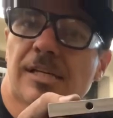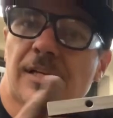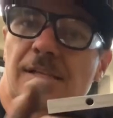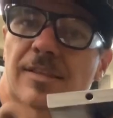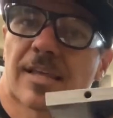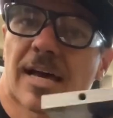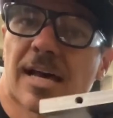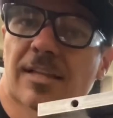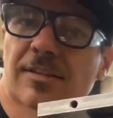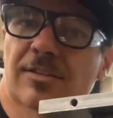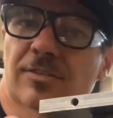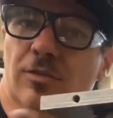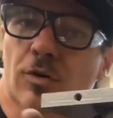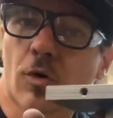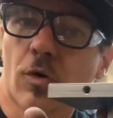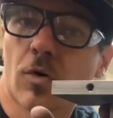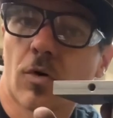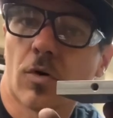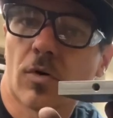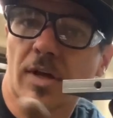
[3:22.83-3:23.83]
that had this
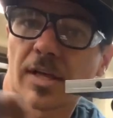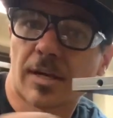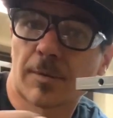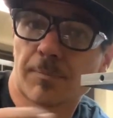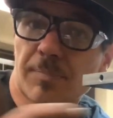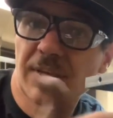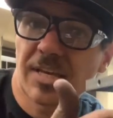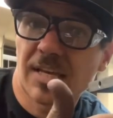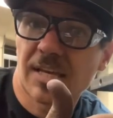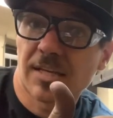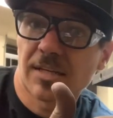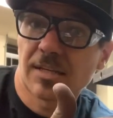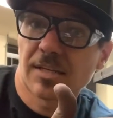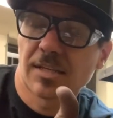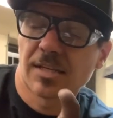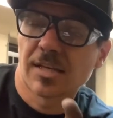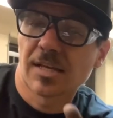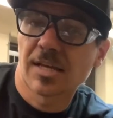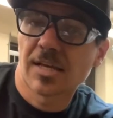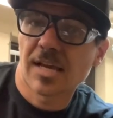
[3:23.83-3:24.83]
hole and a pin,
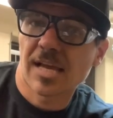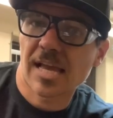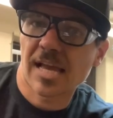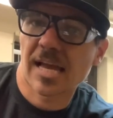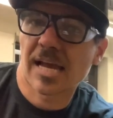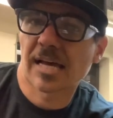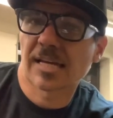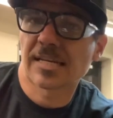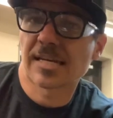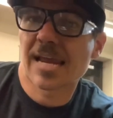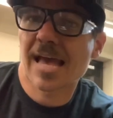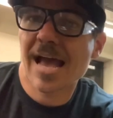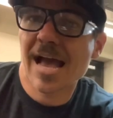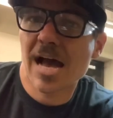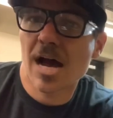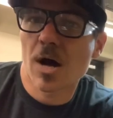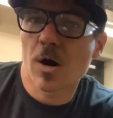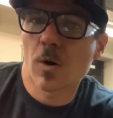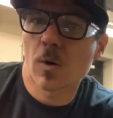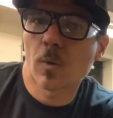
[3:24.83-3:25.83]
and
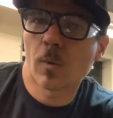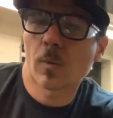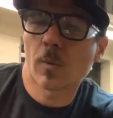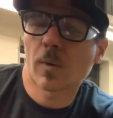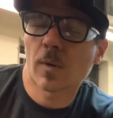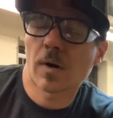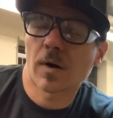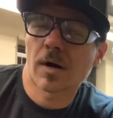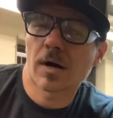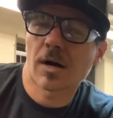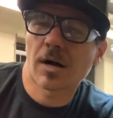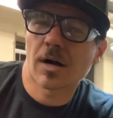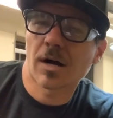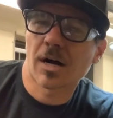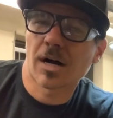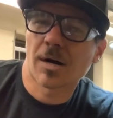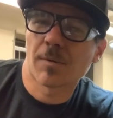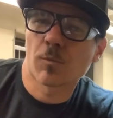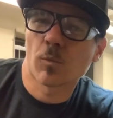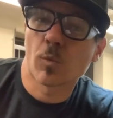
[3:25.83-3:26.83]
now,
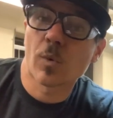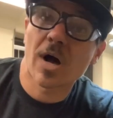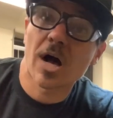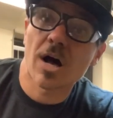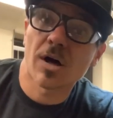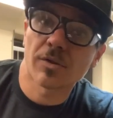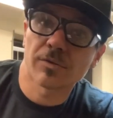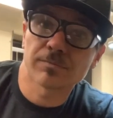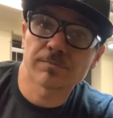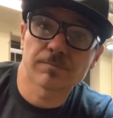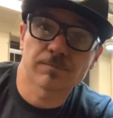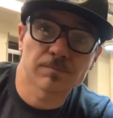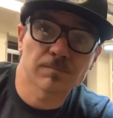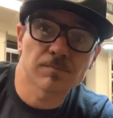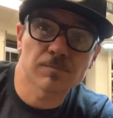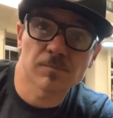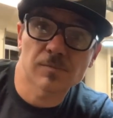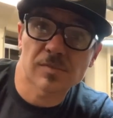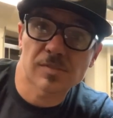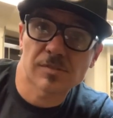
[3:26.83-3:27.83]
well,
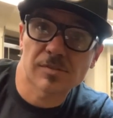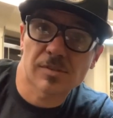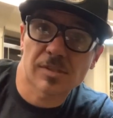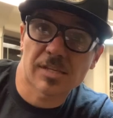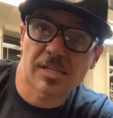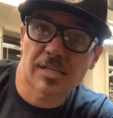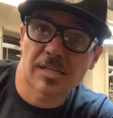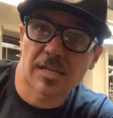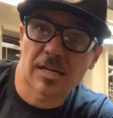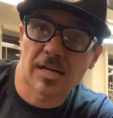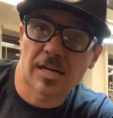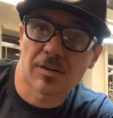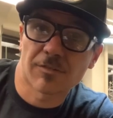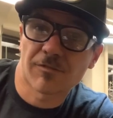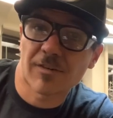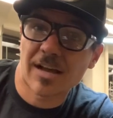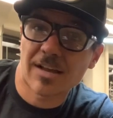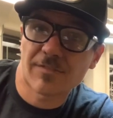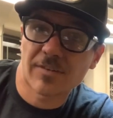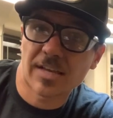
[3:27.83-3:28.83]
the
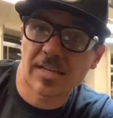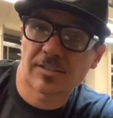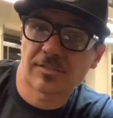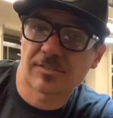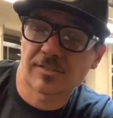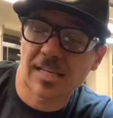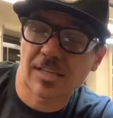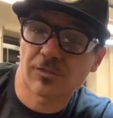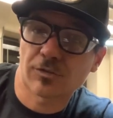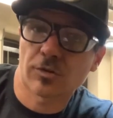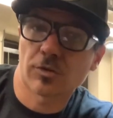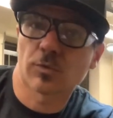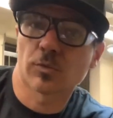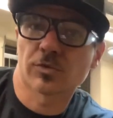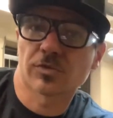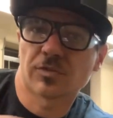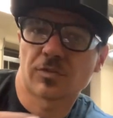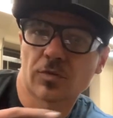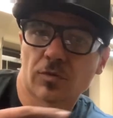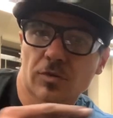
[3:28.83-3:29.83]
5/8 set screw will
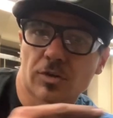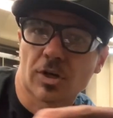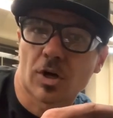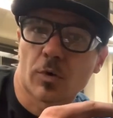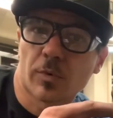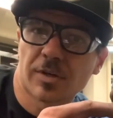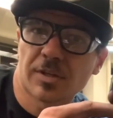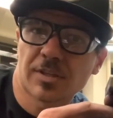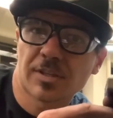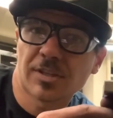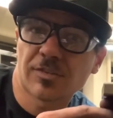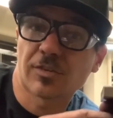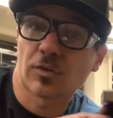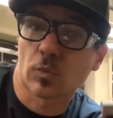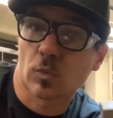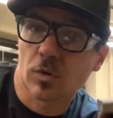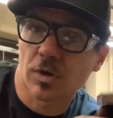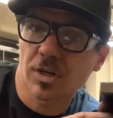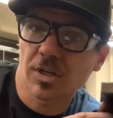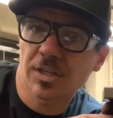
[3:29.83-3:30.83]
still go into this and
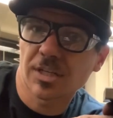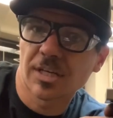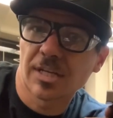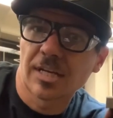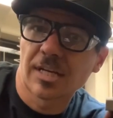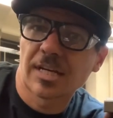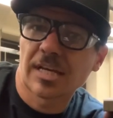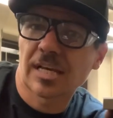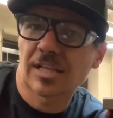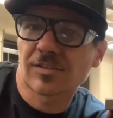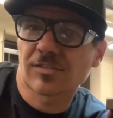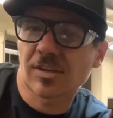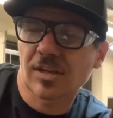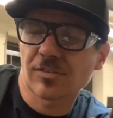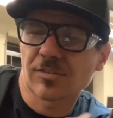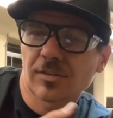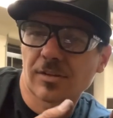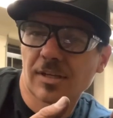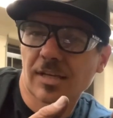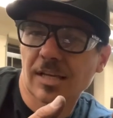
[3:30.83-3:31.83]
work. It
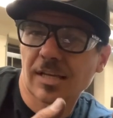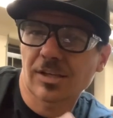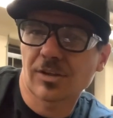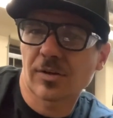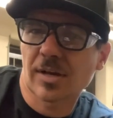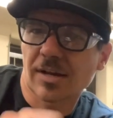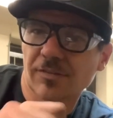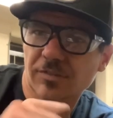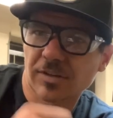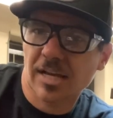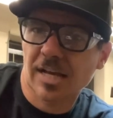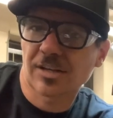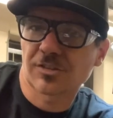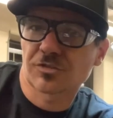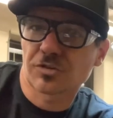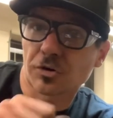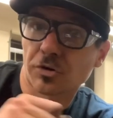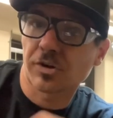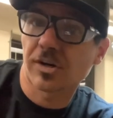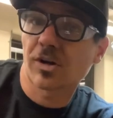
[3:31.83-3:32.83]
doesn't, you have to kind of
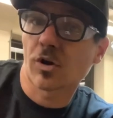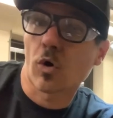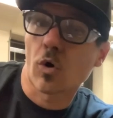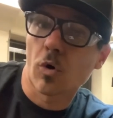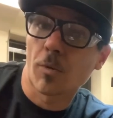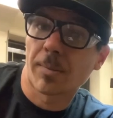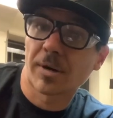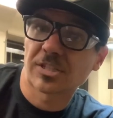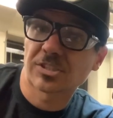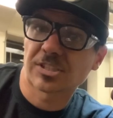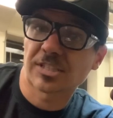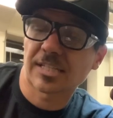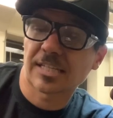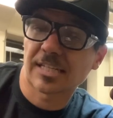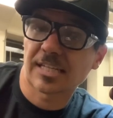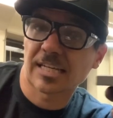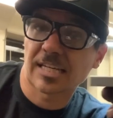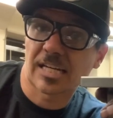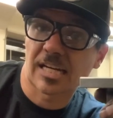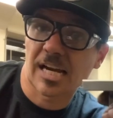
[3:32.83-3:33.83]
turn it a whole bunch to get
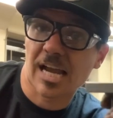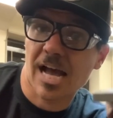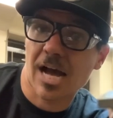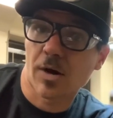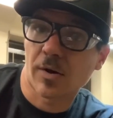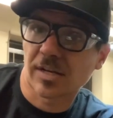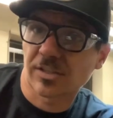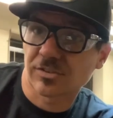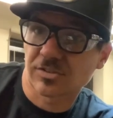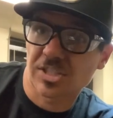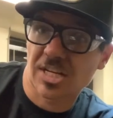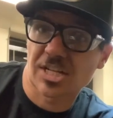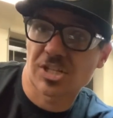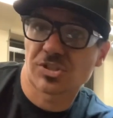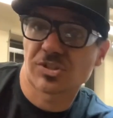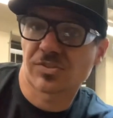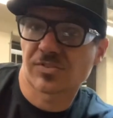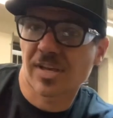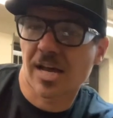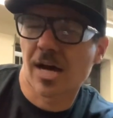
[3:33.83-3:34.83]
it in and out and change
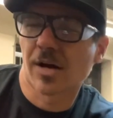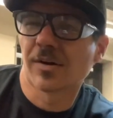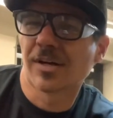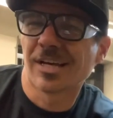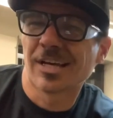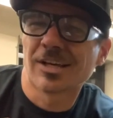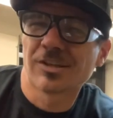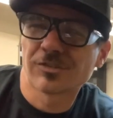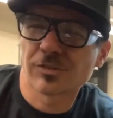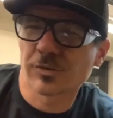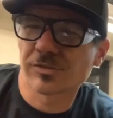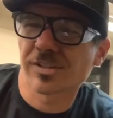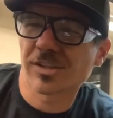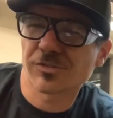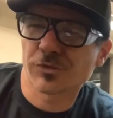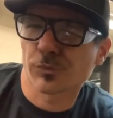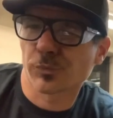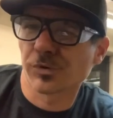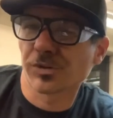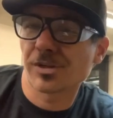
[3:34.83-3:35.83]
these out. So it
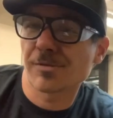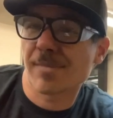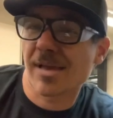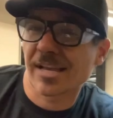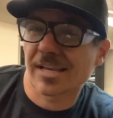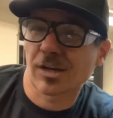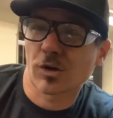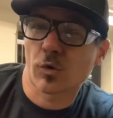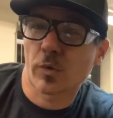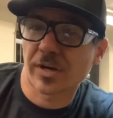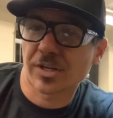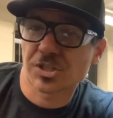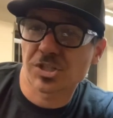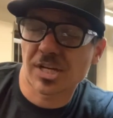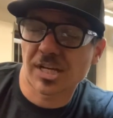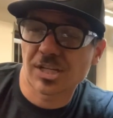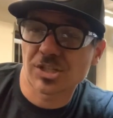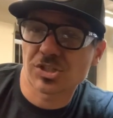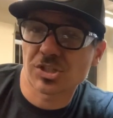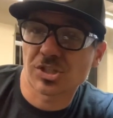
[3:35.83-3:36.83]
doesn't really make it quick
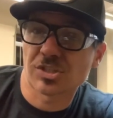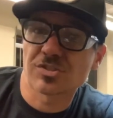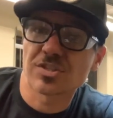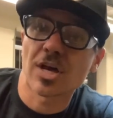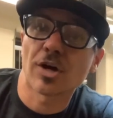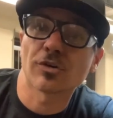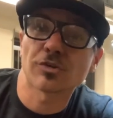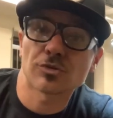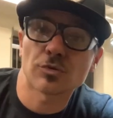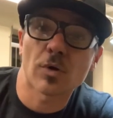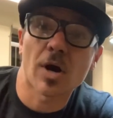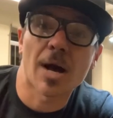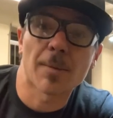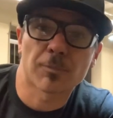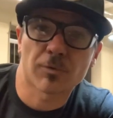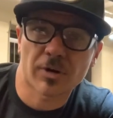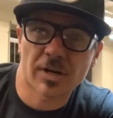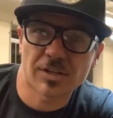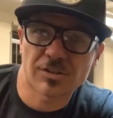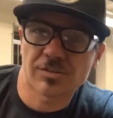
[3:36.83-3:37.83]
change until you
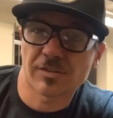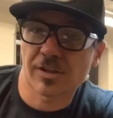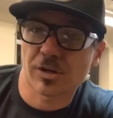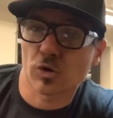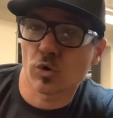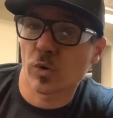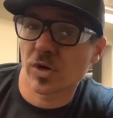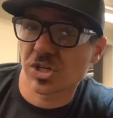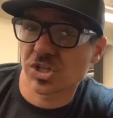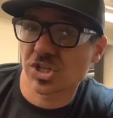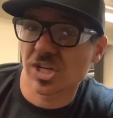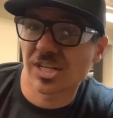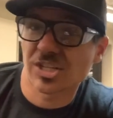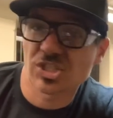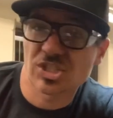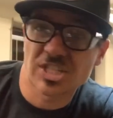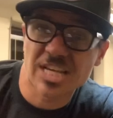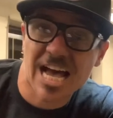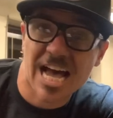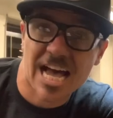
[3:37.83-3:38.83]
upgrade to their quick
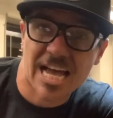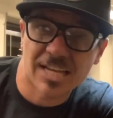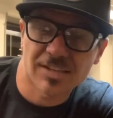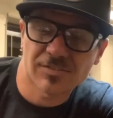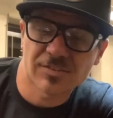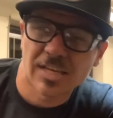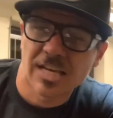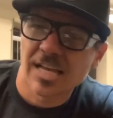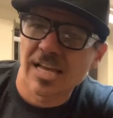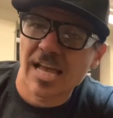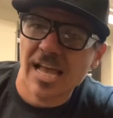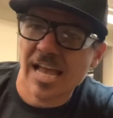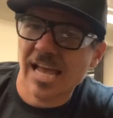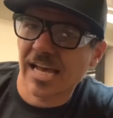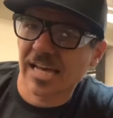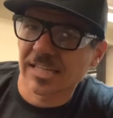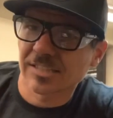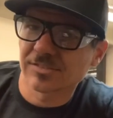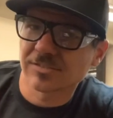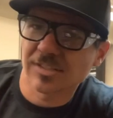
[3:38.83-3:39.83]
change dies.
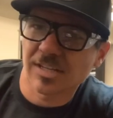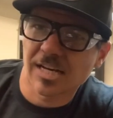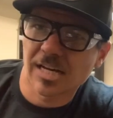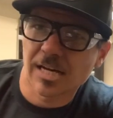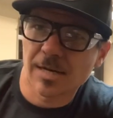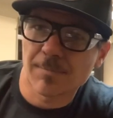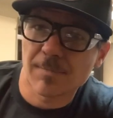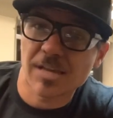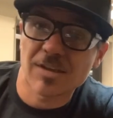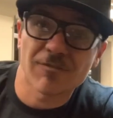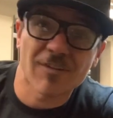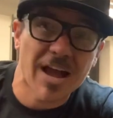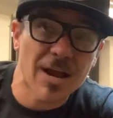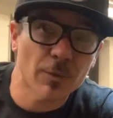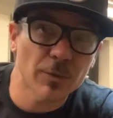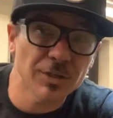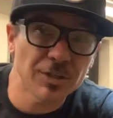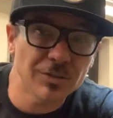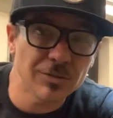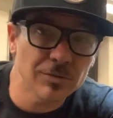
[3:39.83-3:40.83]
And if I
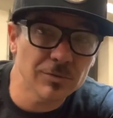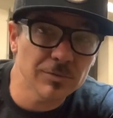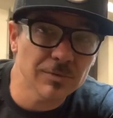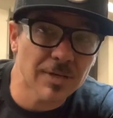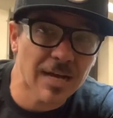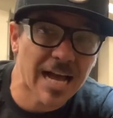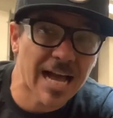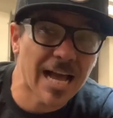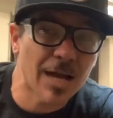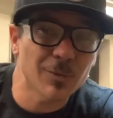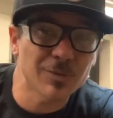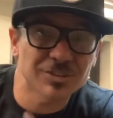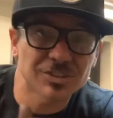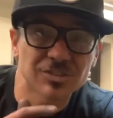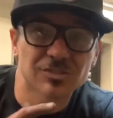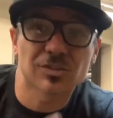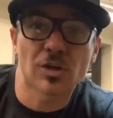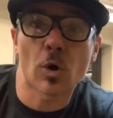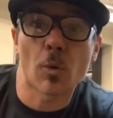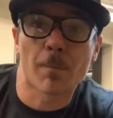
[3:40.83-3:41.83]
were you, I would
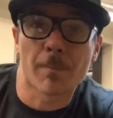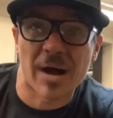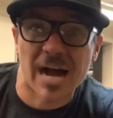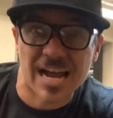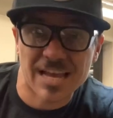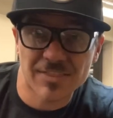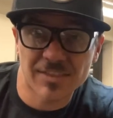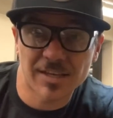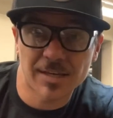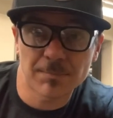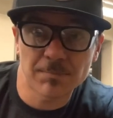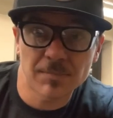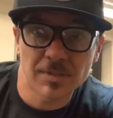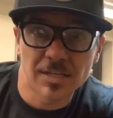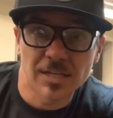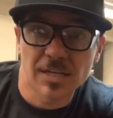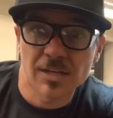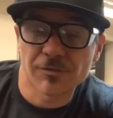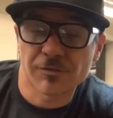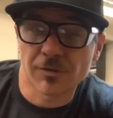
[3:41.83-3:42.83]
just go buy them
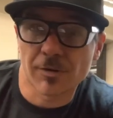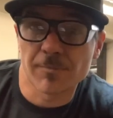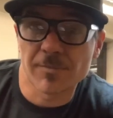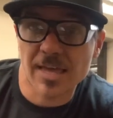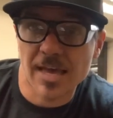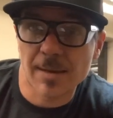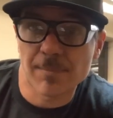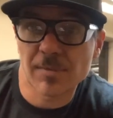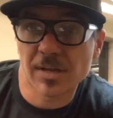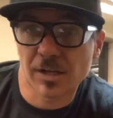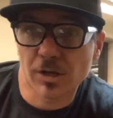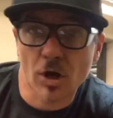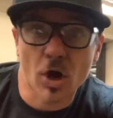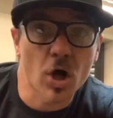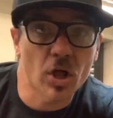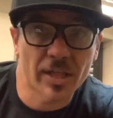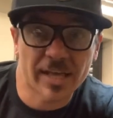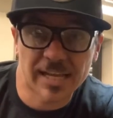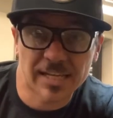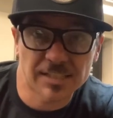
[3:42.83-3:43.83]
from them and
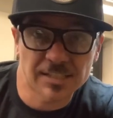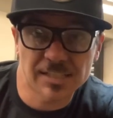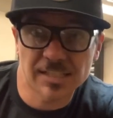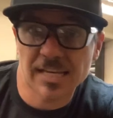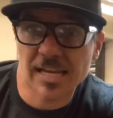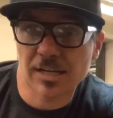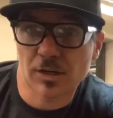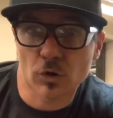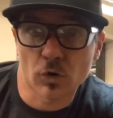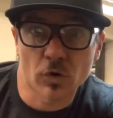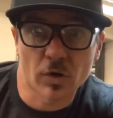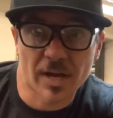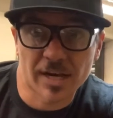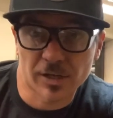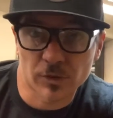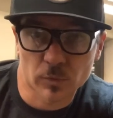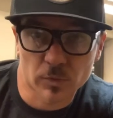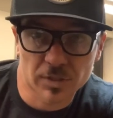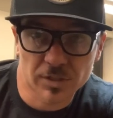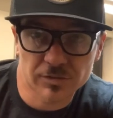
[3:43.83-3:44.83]
call Andy at Coal
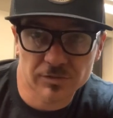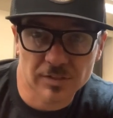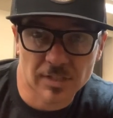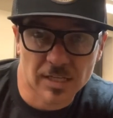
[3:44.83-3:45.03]
Ironworks